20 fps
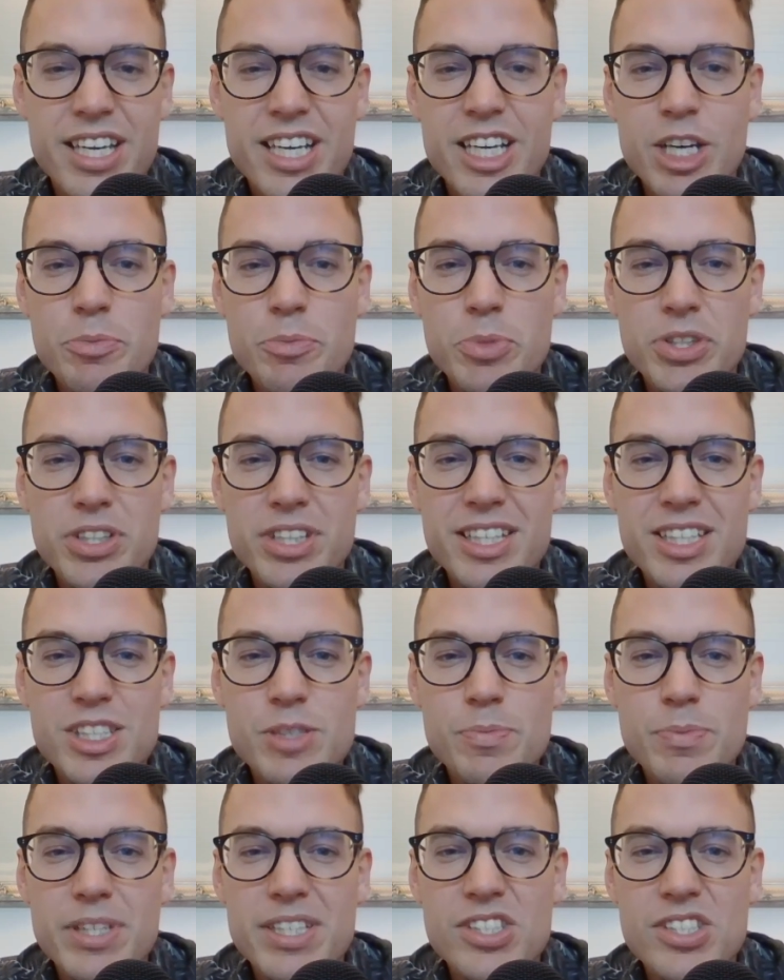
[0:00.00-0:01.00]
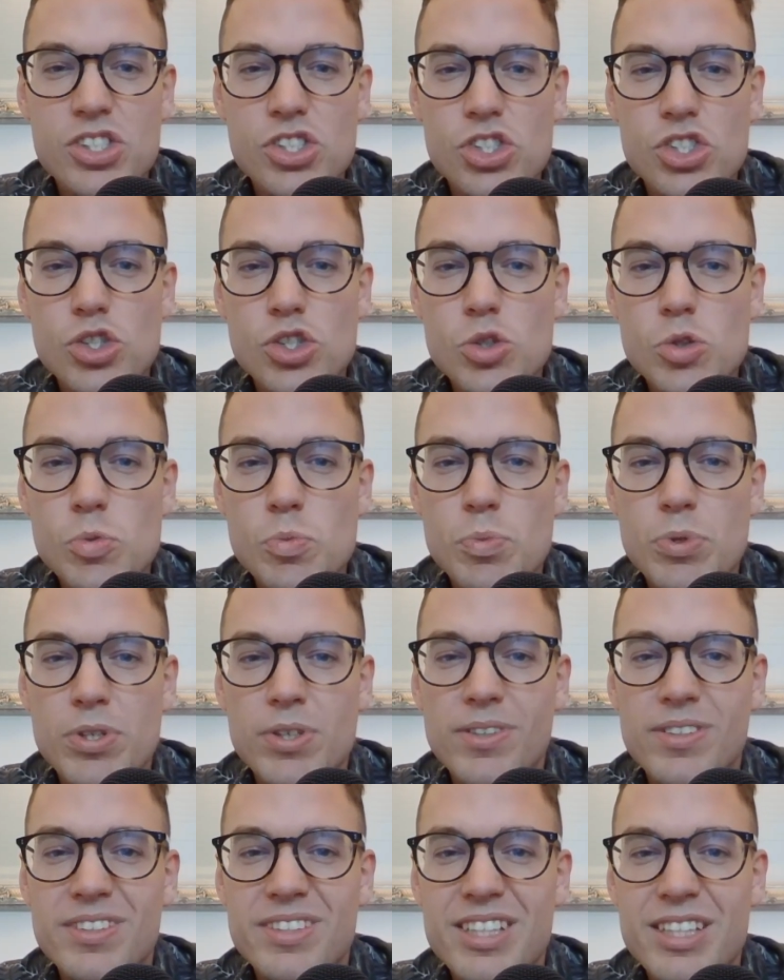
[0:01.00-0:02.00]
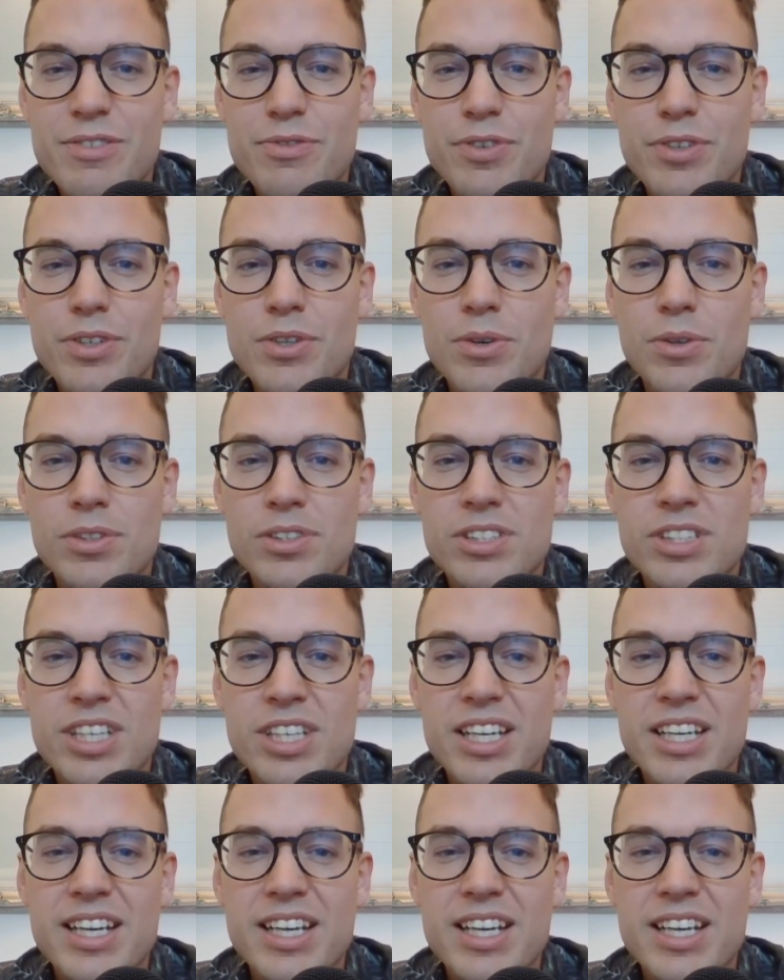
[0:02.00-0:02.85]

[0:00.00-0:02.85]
but it's been super difficult.